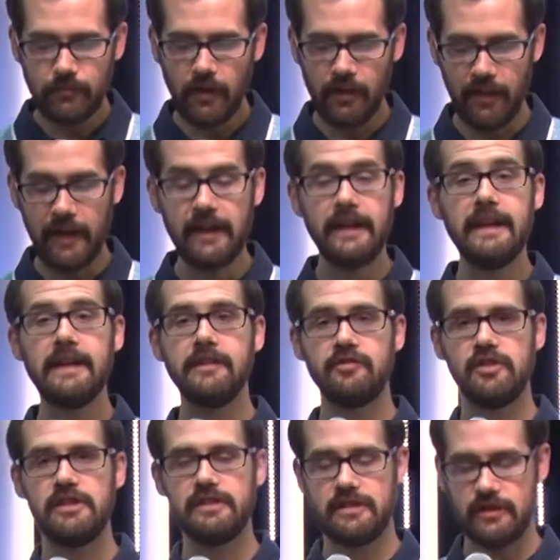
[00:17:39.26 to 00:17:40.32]
Then he,
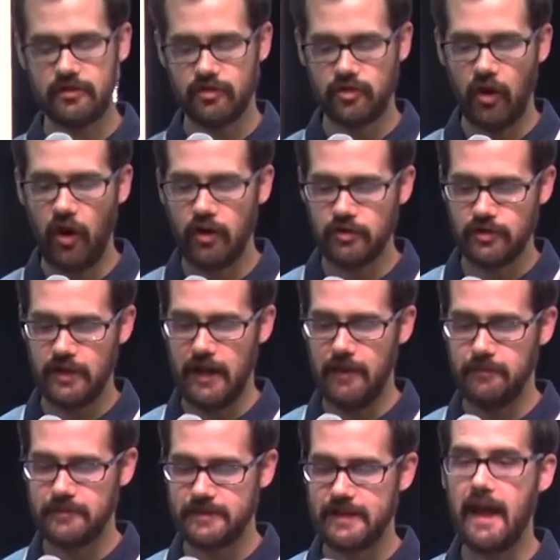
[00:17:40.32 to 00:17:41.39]
Jesus, charged
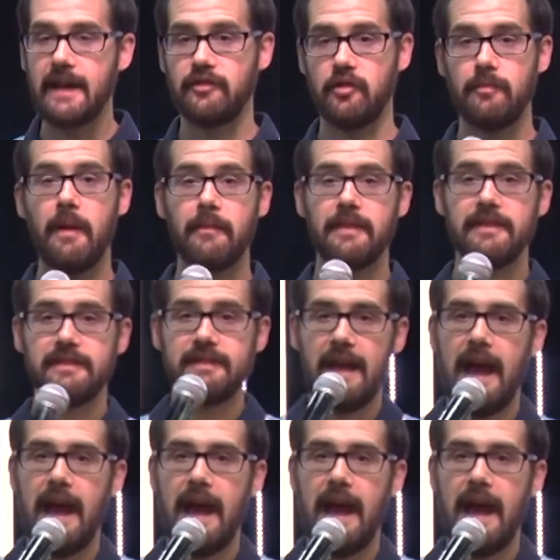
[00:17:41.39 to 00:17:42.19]
them, saying," so remember, this is